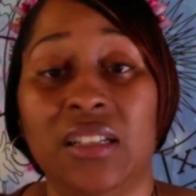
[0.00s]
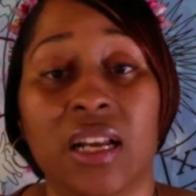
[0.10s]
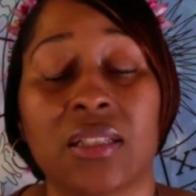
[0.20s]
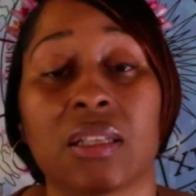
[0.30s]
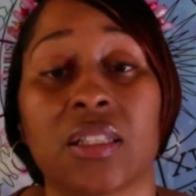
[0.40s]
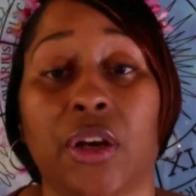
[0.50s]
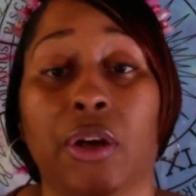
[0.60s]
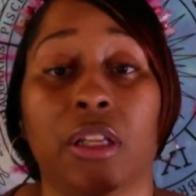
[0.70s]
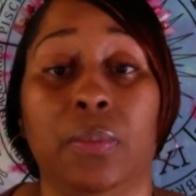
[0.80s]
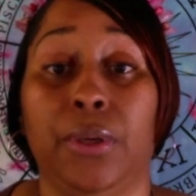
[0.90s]

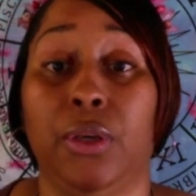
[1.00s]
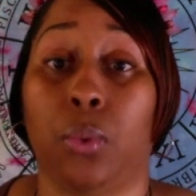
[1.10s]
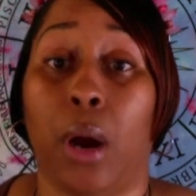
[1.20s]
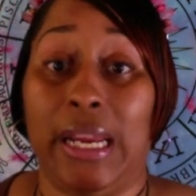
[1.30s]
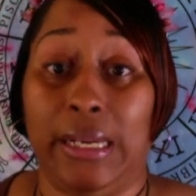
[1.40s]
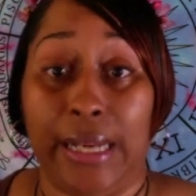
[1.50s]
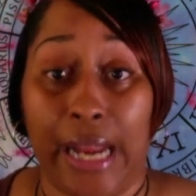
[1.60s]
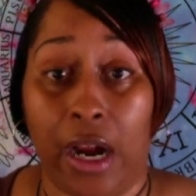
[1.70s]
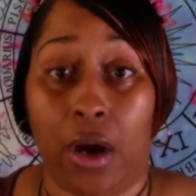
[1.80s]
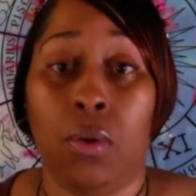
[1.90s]
necessarily be right
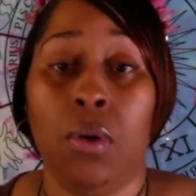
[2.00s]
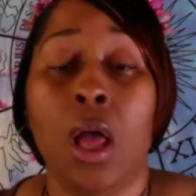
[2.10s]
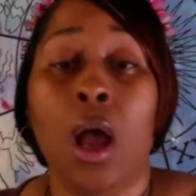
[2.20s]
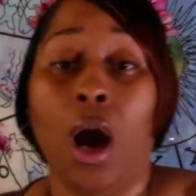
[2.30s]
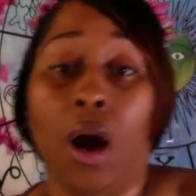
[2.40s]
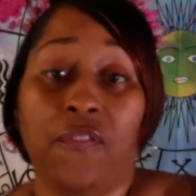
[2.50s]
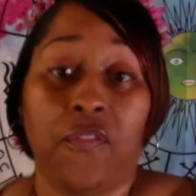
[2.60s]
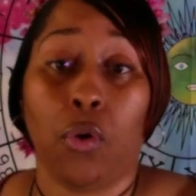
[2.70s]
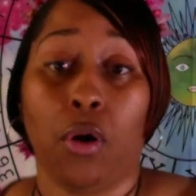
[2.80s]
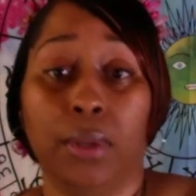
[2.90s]
now a
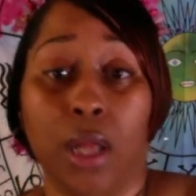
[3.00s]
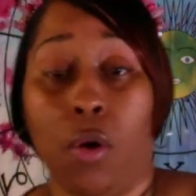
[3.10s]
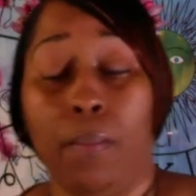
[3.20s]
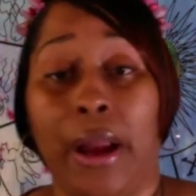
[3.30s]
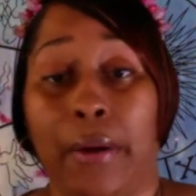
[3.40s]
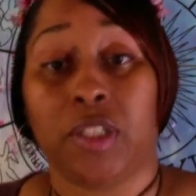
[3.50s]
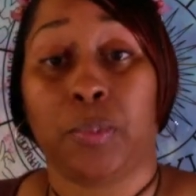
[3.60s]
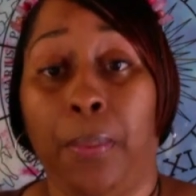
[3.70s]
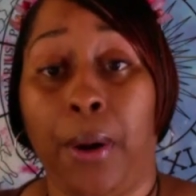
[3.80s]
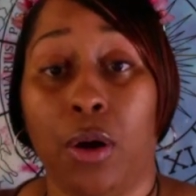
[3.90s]
full-blown marriage
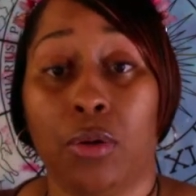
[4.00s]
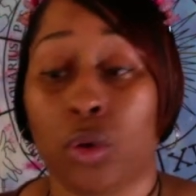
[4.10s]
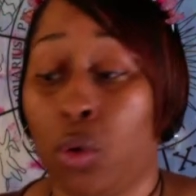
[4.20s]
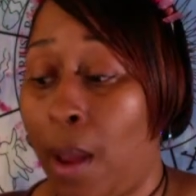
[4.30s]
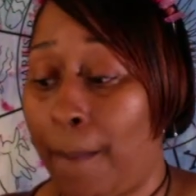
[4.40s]
proposal,